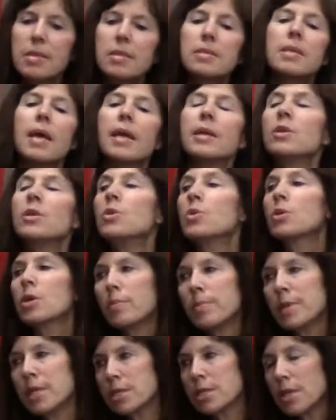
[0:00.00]
is a new
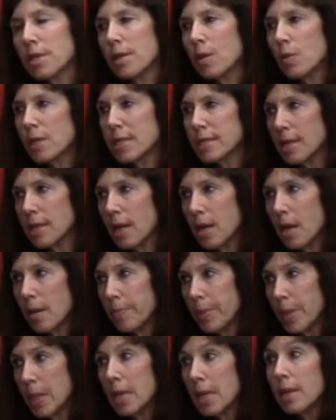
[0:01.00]
commission that was set up
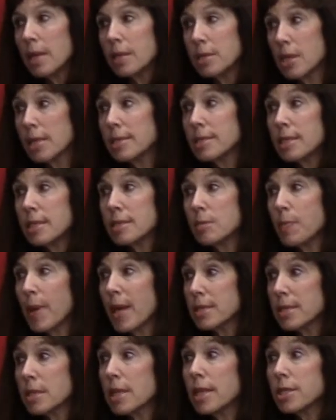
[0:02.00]
just this
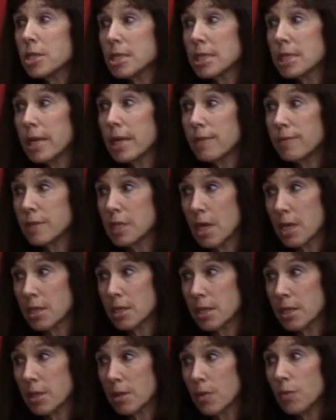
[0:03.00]
past legislative
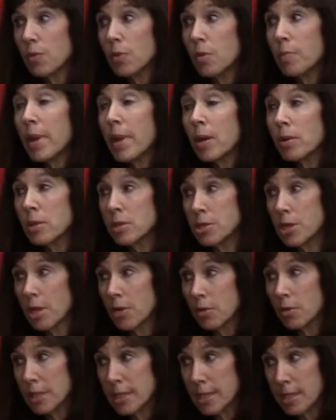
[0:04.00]
session with the Maryland
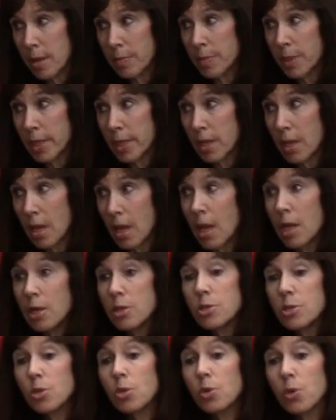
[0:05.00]
General Assembly
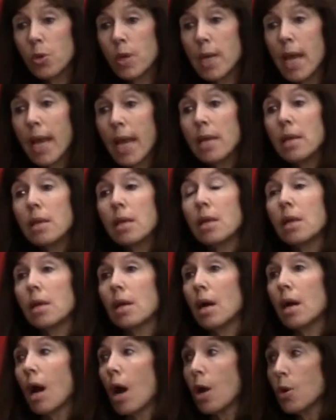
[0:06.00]
to create
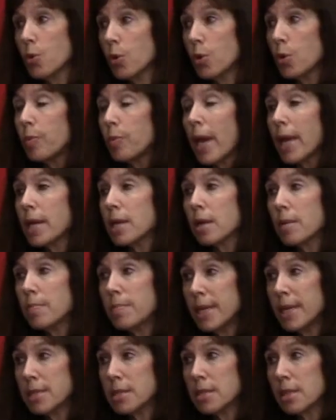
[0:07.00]
a group, a
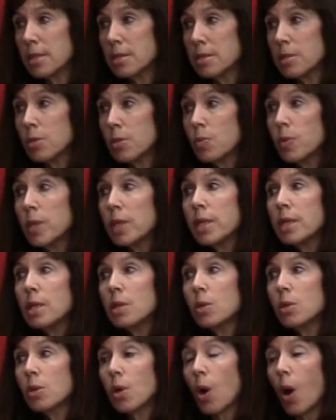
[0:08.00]
commission, to really
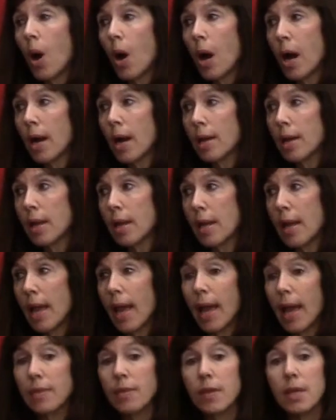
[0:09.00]
look hard
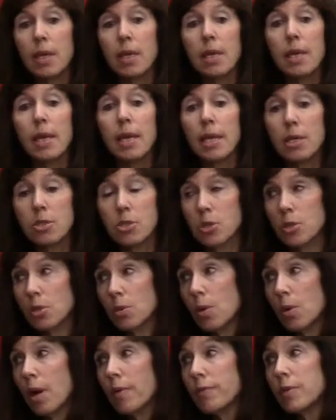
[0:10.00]
at the issue
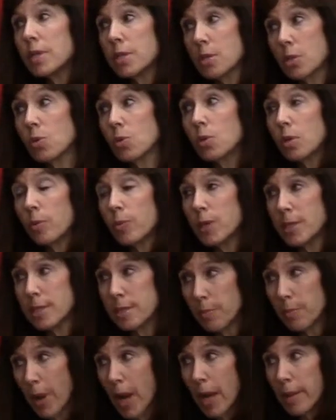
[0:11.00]
of the
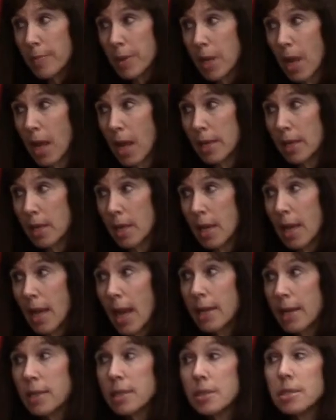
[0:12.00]
school-to-prison pipeline
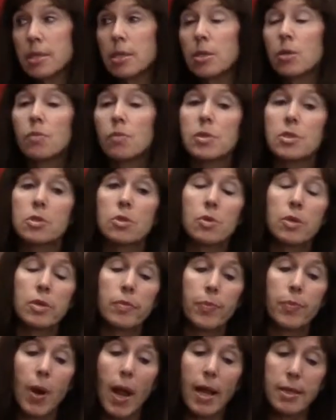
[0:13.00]
and consider
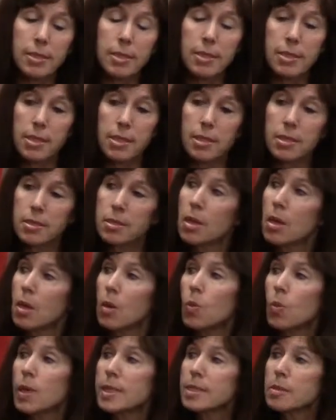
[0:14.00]
restorative practices,
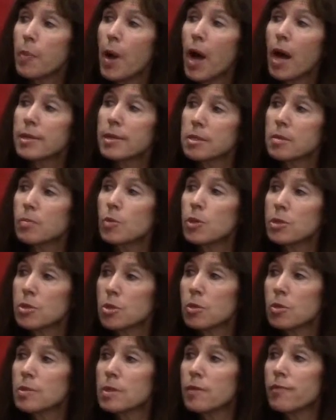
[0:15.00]
what's possible in
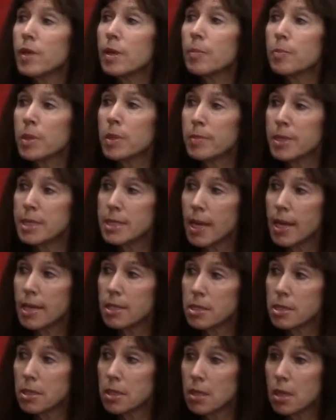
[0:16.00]
terms of
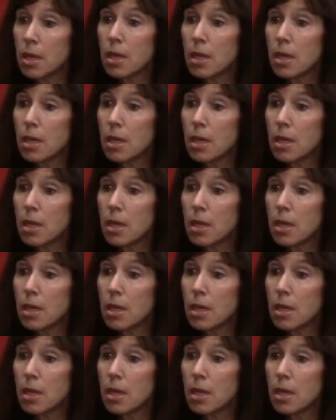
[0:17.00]
implementation,